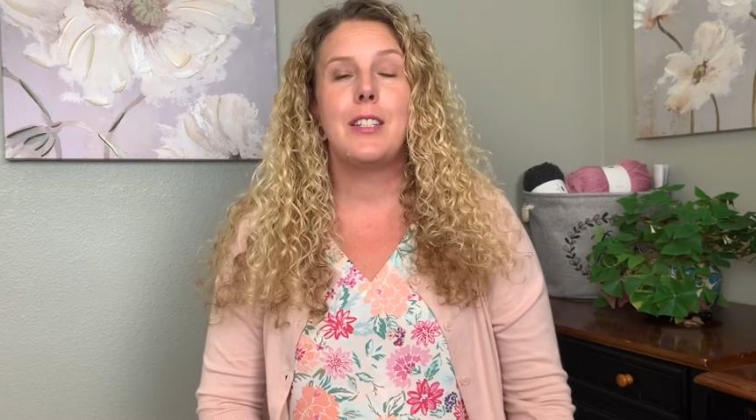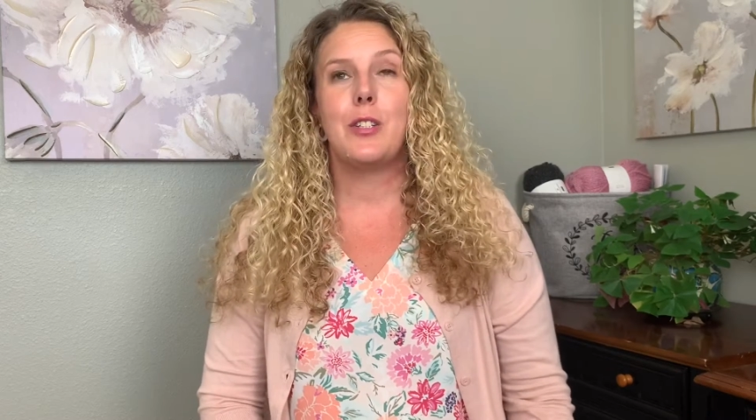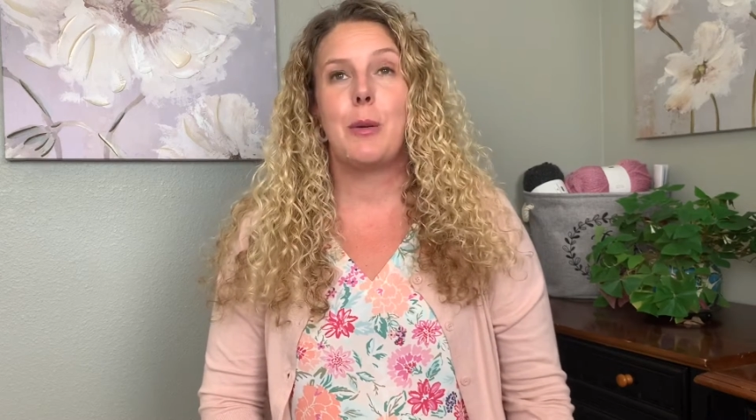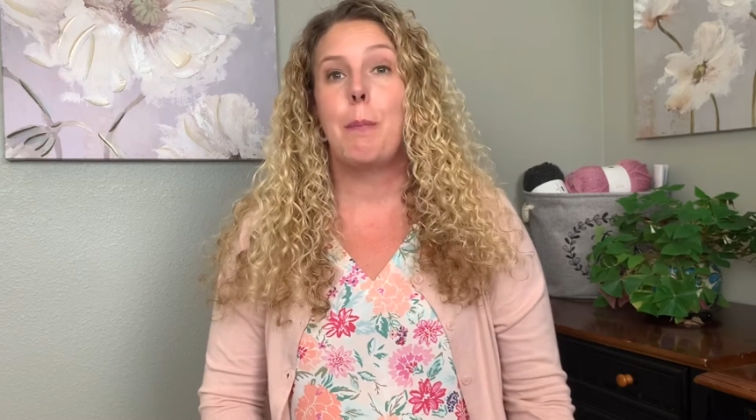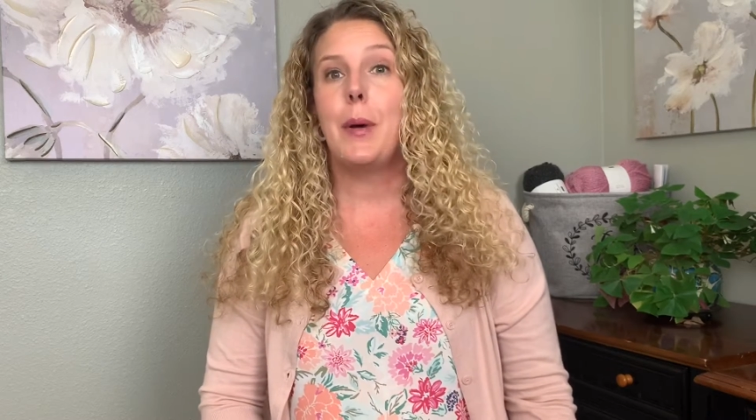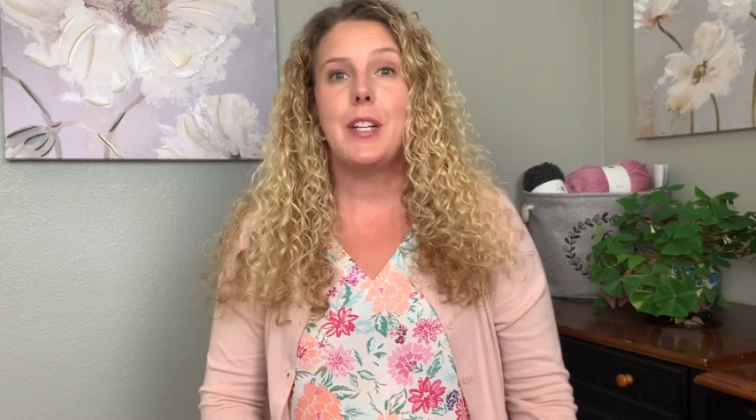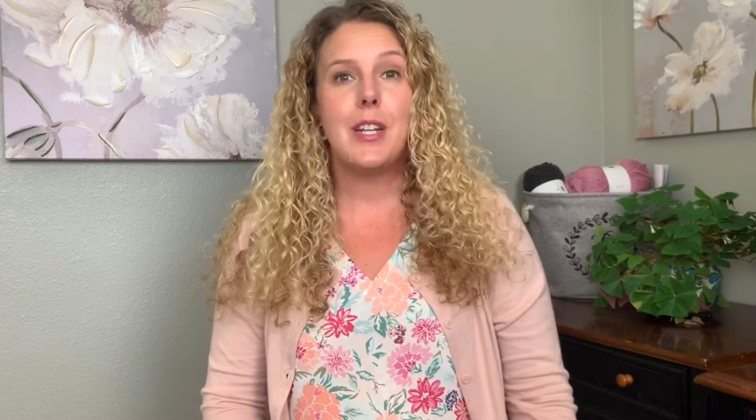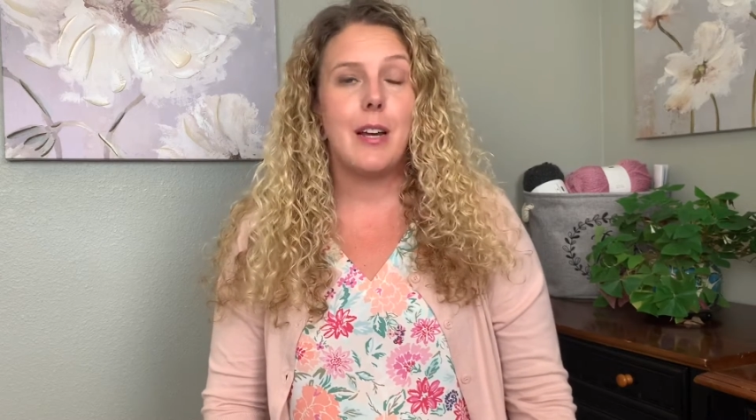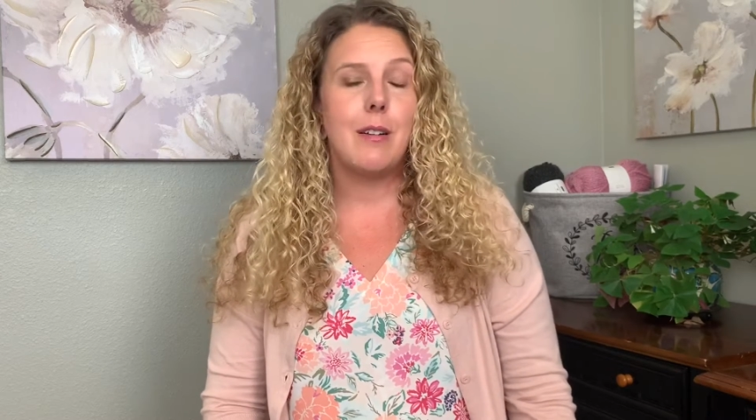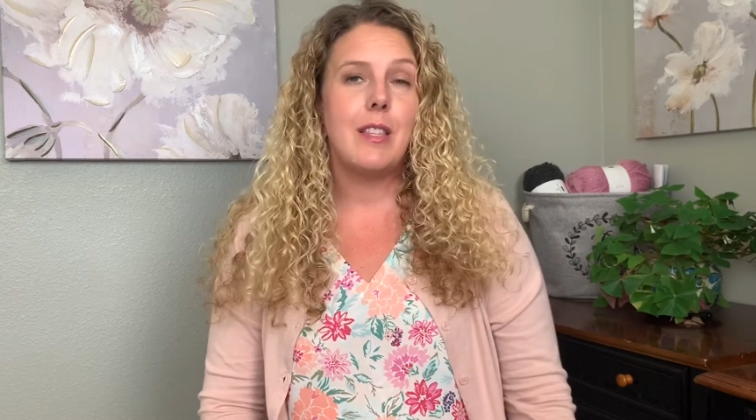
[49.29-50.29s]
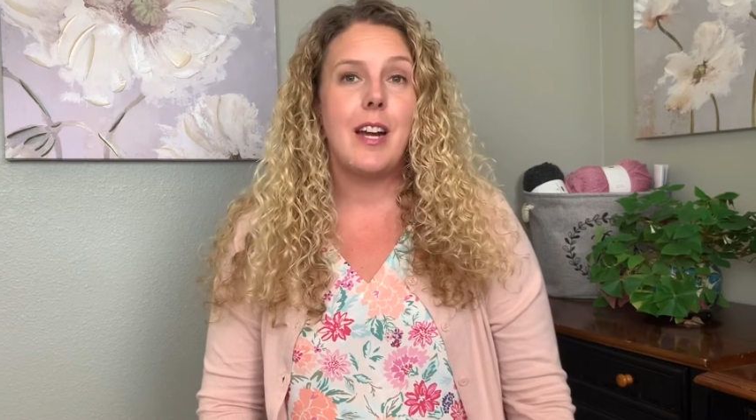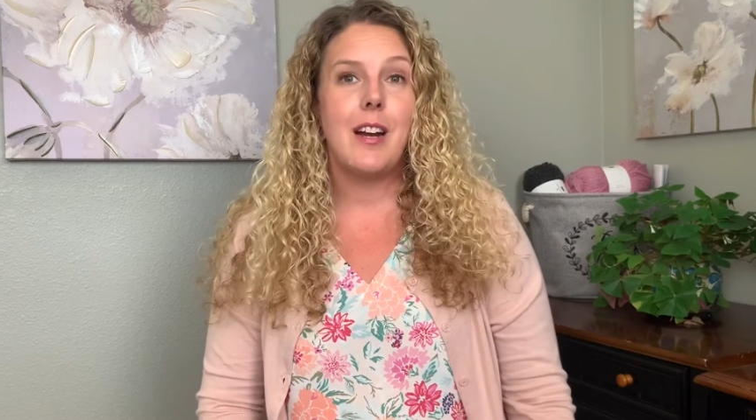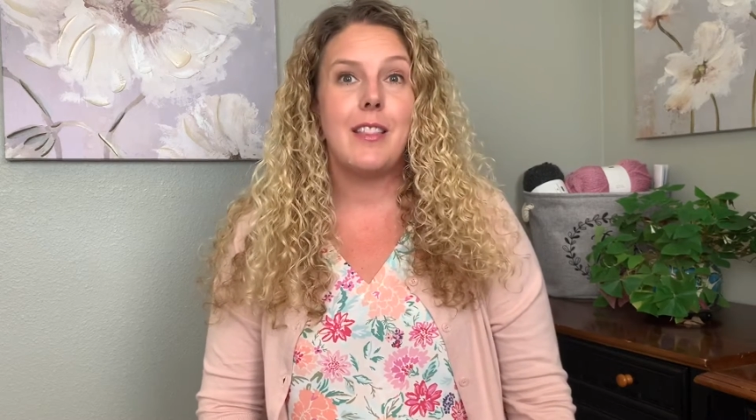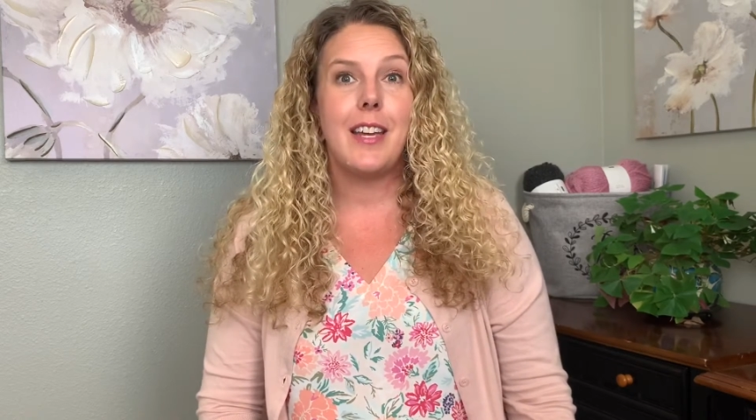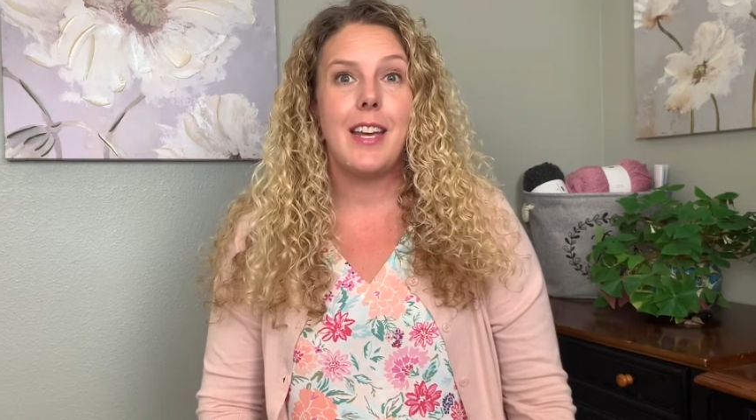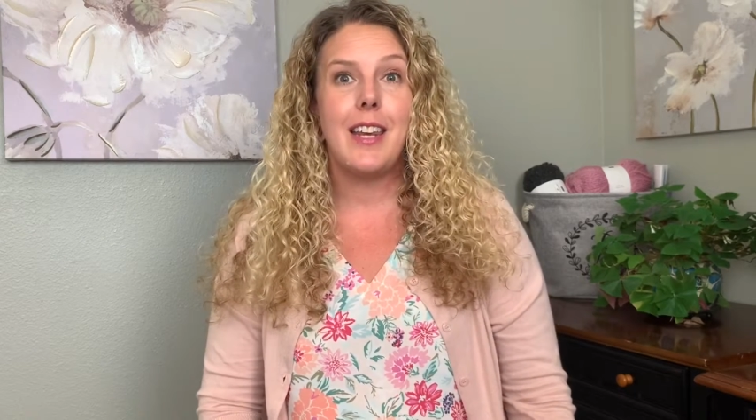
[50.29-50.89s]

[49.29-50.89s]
There's a bunch out there that